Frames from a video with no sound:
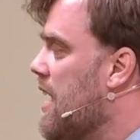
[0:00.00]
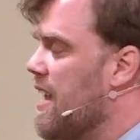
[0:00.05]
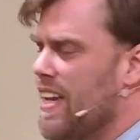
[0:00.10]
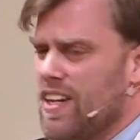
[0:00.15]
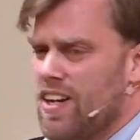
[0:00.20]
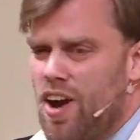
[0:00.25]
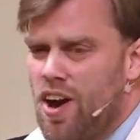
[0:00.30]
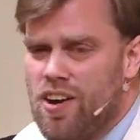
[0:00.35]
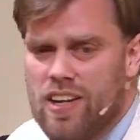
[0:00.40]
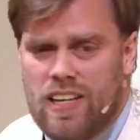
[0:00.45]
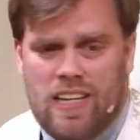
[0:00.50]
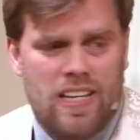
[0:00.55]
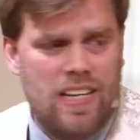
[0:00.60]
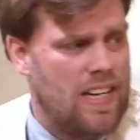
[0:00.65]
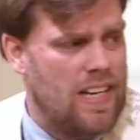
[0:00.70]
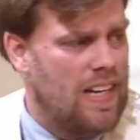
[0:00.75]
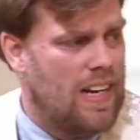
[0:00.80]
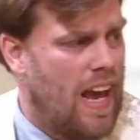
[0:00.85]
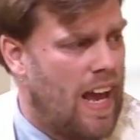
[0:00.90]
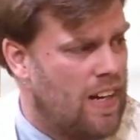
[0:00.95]
in our
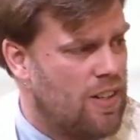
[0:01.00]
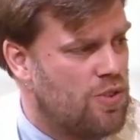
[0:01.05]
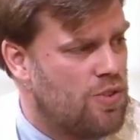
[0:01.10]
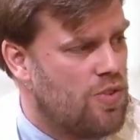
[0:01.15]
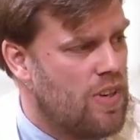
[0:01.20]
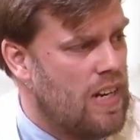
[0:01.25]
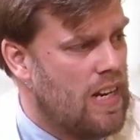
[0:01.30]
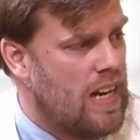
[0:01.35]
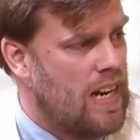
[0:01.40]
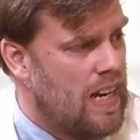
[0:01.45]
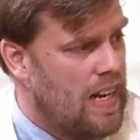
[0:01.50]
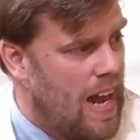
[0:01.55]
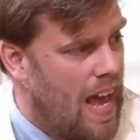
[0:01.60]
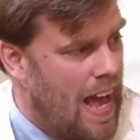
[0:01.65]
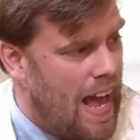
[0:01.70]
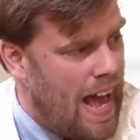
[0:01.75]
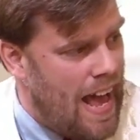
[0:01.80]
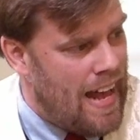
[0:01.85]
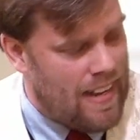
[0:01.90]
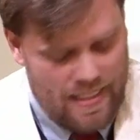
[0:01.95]
eating and drinking
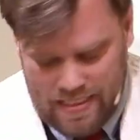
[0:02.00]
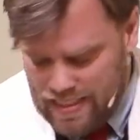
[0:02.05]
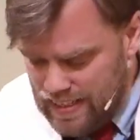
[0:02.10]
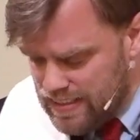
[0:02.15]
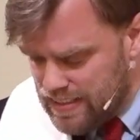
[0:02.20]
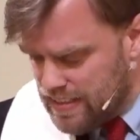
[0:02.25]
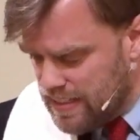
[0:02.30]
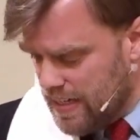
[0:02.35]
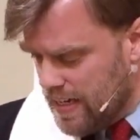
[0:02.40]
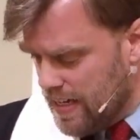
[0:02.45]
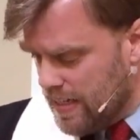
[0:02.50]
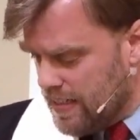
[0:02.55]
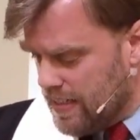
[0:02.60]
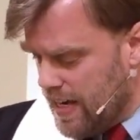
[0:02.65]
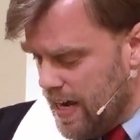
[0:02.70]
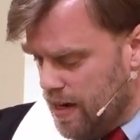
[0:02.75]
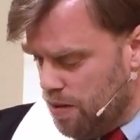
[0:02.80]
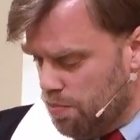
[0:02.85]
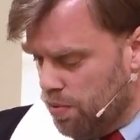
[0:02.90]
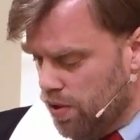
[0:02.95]
at this
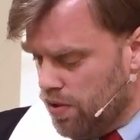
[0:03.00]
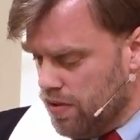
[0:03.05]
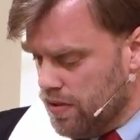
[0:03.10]
table.